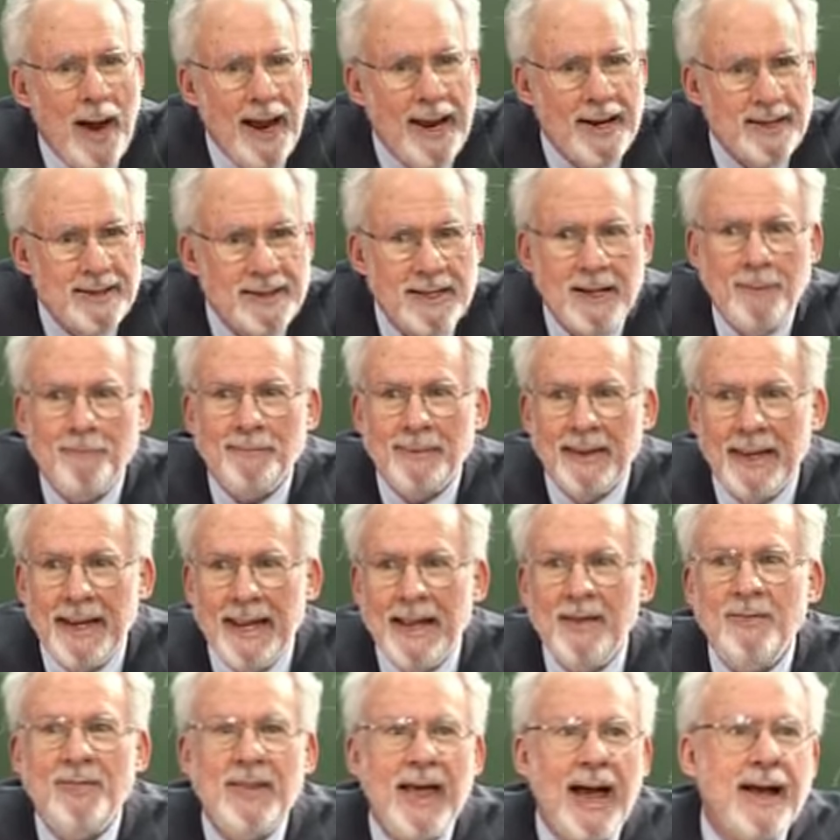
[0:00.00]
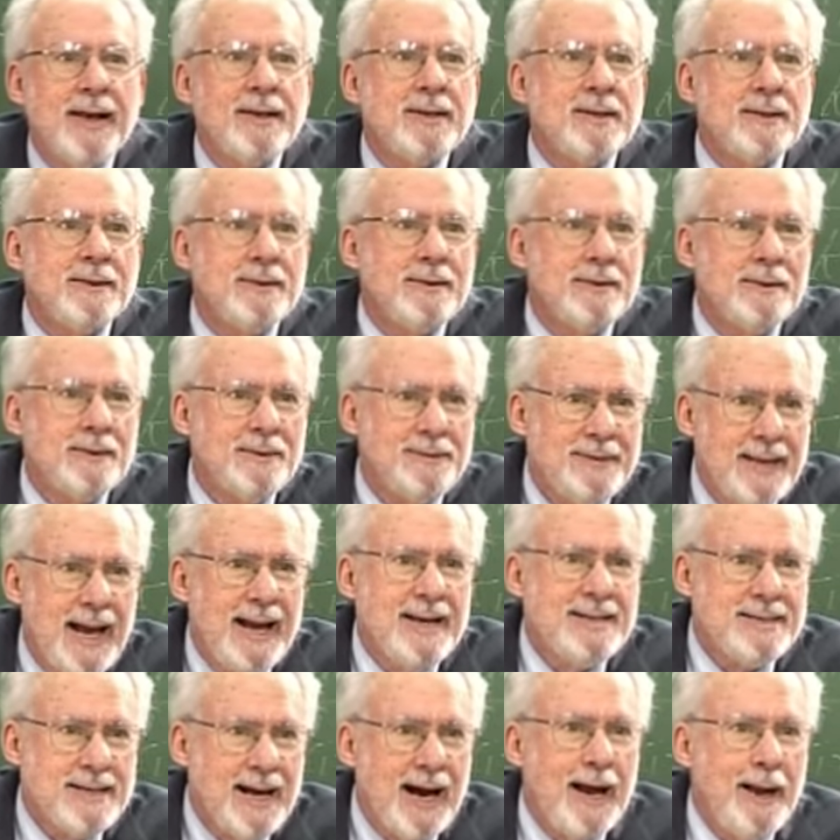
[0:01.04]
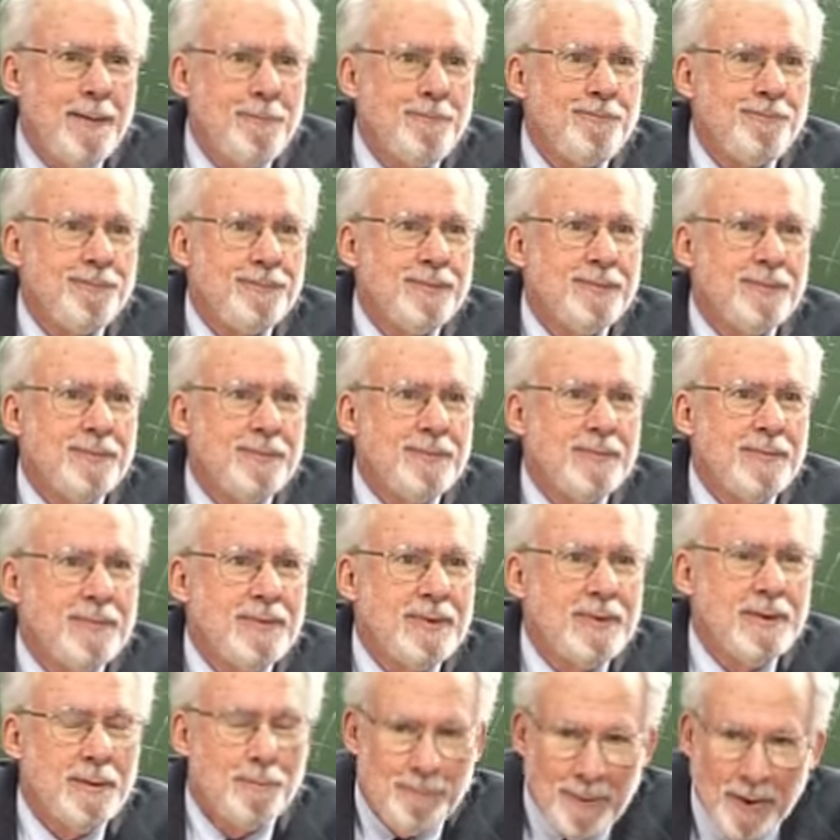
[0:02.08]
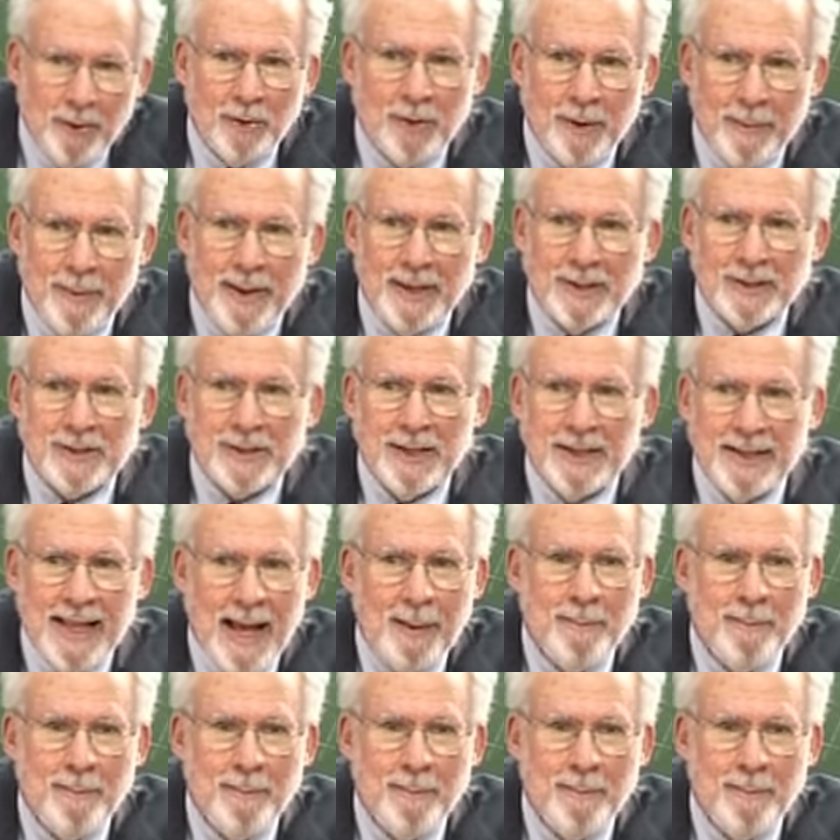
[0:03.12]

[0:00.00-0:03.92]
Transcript: went in that nighttime pilgrimage, in